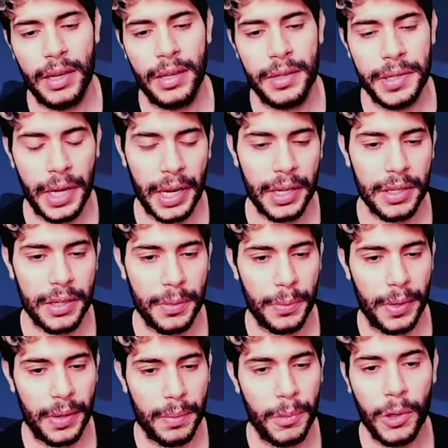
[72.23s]
changed
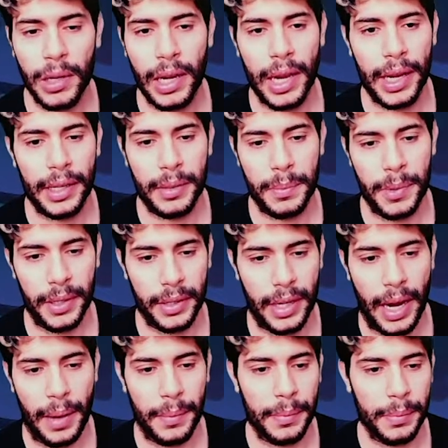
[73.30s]
with Moonlight, but
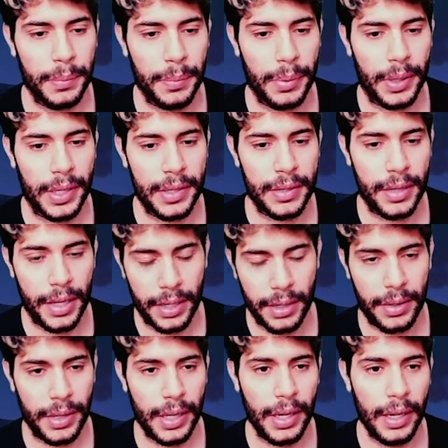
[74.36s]
yeah, pretty
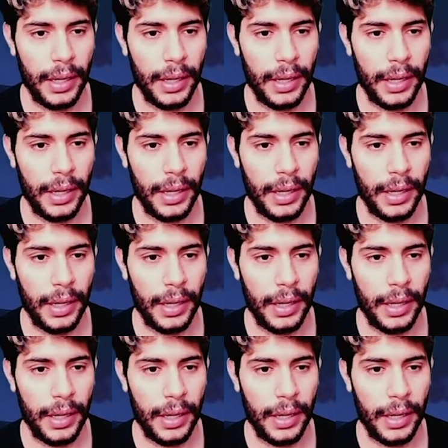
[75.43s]
standard.